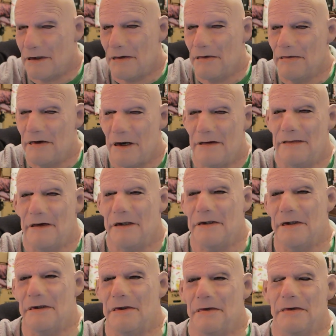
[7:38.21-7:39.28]
you a
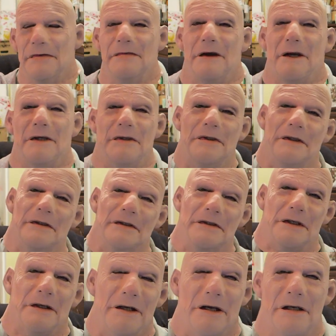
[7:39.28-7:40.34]
rapist. It just makes you
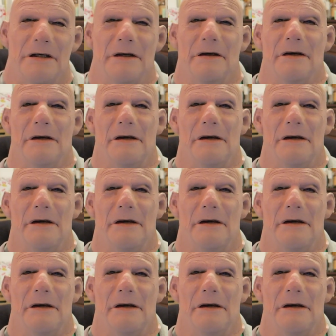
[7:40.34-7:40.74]
silly.